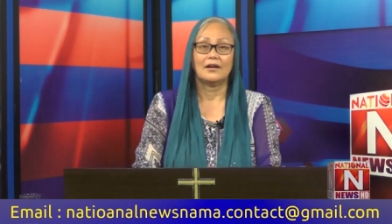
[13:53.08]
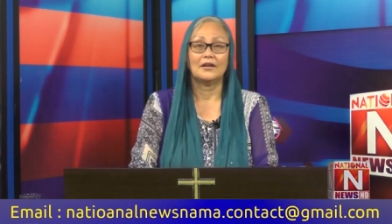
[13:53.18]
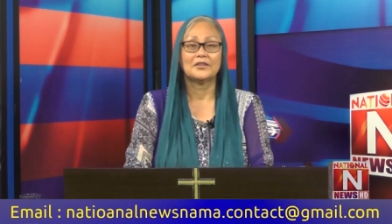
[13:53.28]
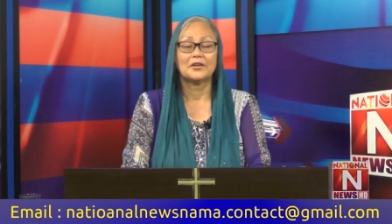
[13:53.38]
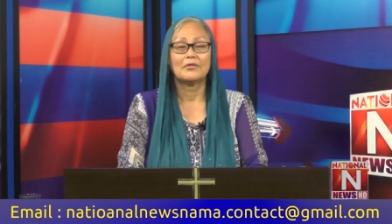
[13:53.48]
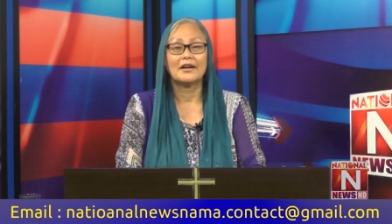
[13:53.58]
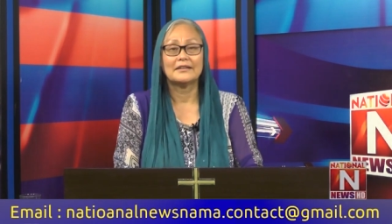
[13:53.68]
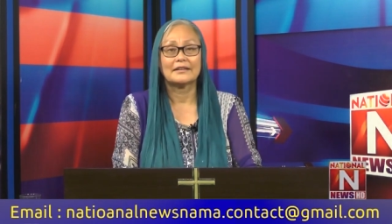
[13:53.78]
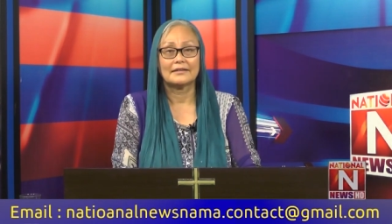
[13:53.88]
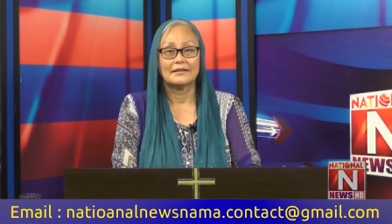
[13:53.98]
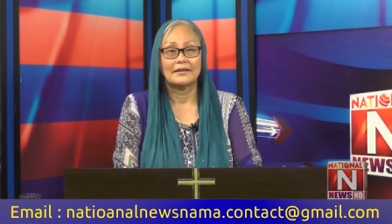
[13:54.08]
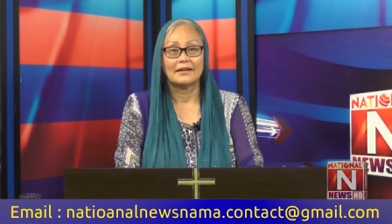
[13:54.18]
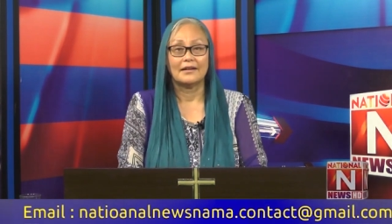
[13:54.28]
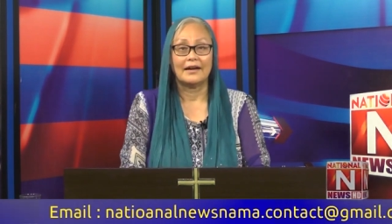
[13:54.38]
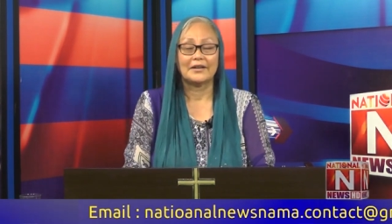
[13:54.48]
on the run.
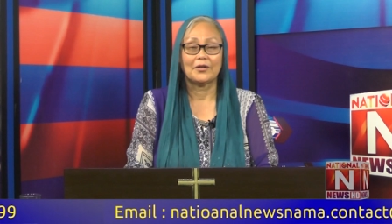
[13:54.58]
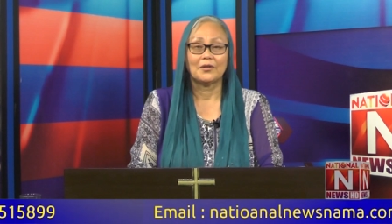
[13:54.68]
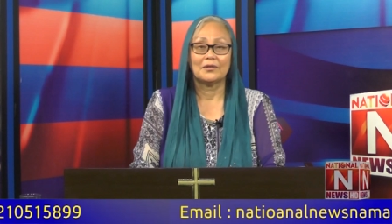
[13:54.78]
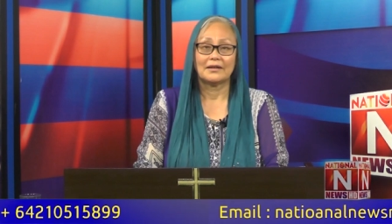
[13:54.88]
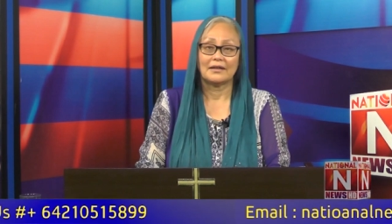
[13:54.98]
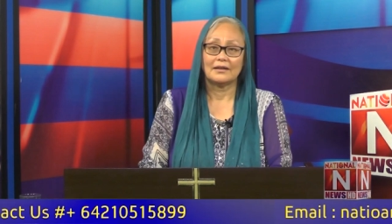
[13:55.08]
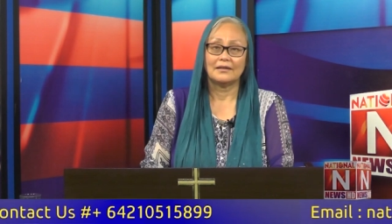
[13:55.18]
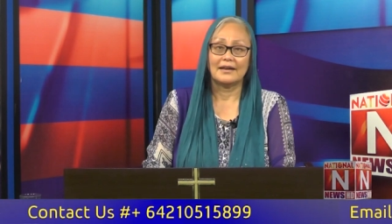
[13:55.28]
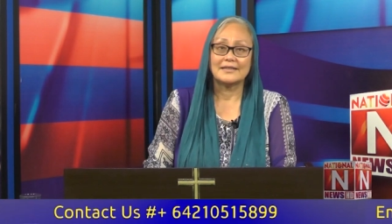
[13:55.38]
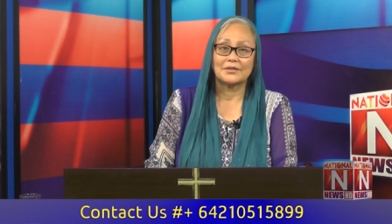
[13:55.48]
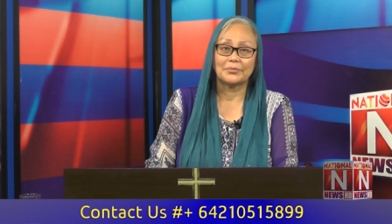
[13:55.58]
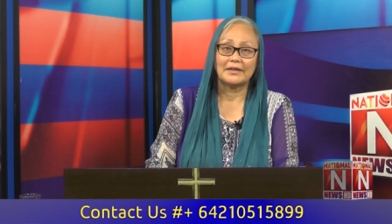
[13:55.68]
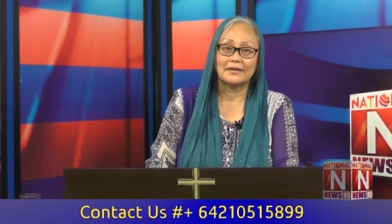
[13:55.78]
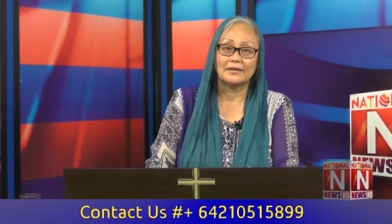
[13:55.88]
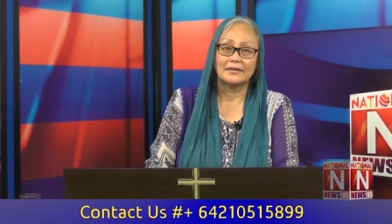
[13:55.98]
I know last
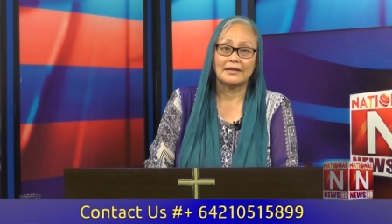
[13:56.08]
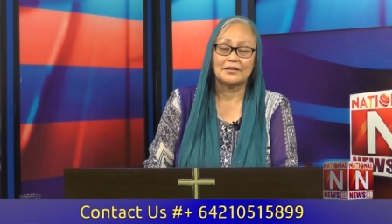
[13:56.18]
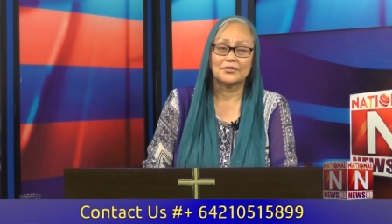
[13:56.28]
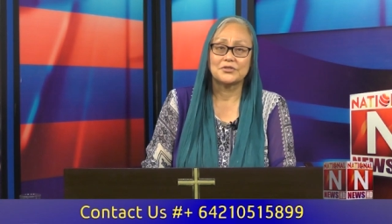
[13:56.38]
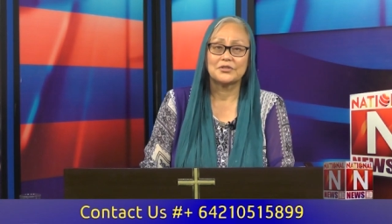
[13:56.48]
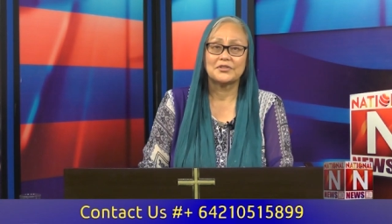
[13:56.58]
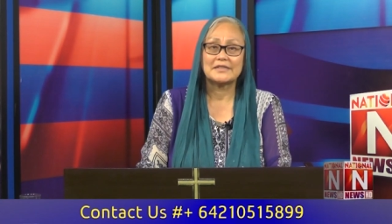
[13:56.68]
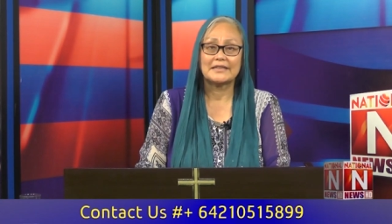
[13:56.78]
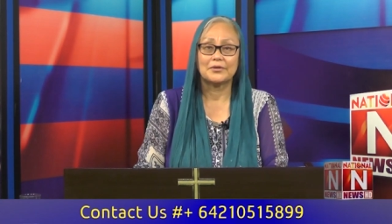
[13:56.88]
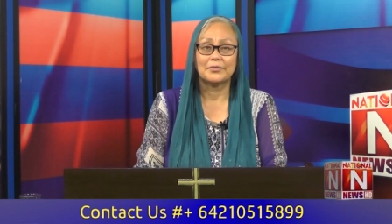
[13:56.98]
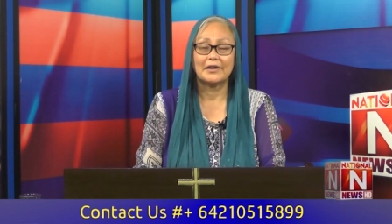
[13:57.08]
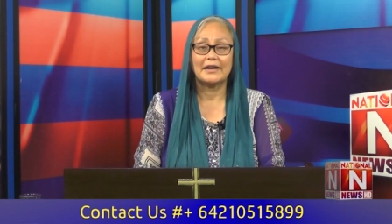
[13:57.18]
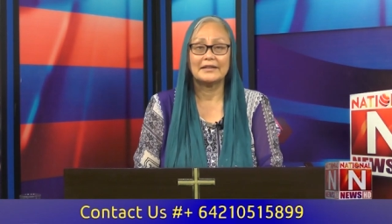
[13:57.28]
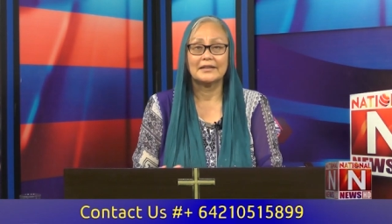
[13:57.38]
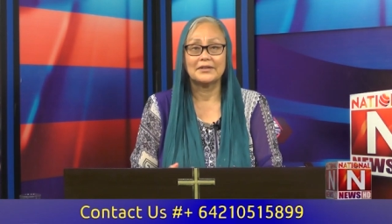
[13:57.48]
week in New Jersey, where
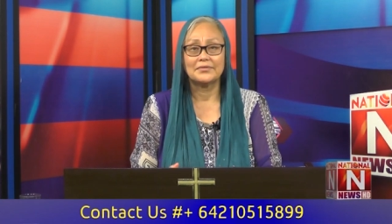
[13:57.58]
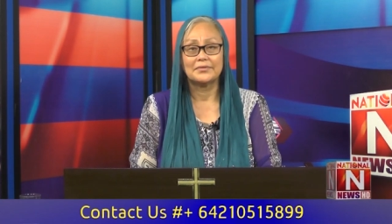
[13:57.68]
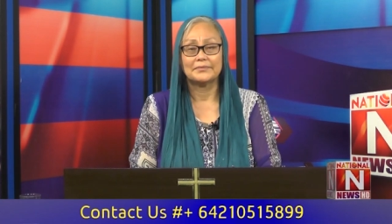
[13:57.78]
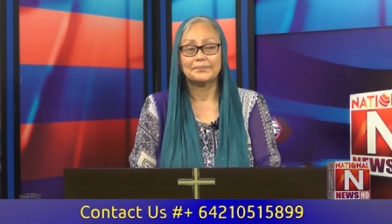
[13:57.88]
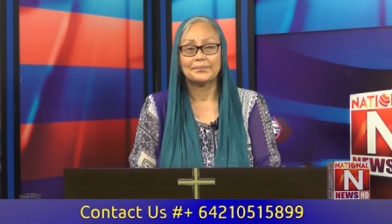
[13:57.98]
I live,